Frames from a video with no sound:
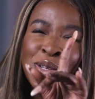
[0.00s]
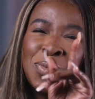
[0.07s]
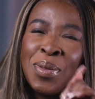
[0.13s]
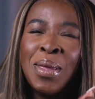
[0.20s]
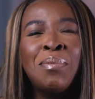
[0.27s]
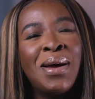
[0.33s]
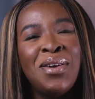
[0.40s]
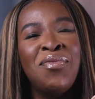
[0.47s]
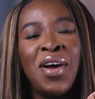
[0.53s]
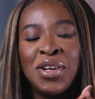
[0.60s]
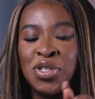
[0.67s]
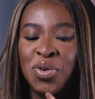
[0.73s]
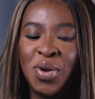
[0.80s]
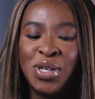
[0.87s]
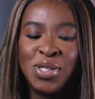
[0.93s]
So they
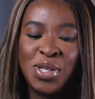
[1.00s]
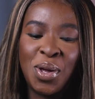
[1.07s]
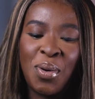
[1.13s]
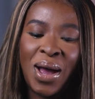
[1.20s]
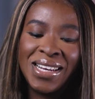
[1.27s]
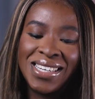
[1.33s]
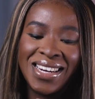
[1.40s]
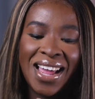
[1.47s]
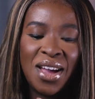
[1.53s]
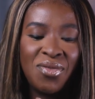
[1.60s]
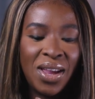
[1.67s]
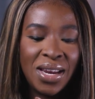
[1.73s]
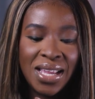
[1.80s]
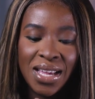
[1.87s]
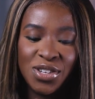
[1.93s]
manufacture it. So I didn't have
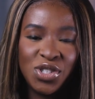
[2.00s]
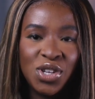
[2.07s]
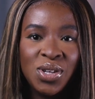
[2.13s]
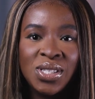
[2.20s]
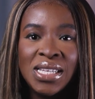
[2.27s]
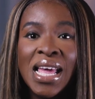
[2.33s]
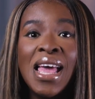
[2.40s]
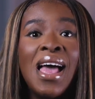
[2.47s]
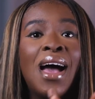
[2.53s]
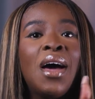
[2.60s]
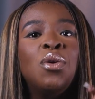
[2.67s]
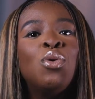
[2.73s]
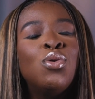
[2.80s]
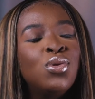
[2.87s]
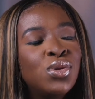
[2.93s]
any issues.
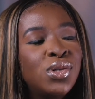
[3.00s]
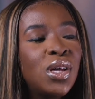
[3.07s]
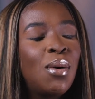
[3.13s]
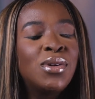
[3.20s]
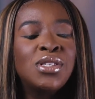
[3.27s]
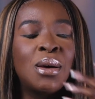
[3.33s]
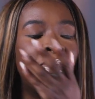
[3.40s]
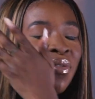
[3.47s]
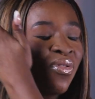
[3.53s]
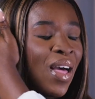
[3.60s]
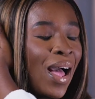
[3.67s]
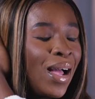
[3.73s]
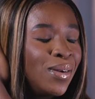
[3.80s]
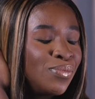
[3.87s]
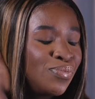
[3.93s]
And also on top of
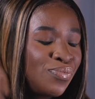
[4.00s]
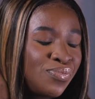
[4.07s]
that,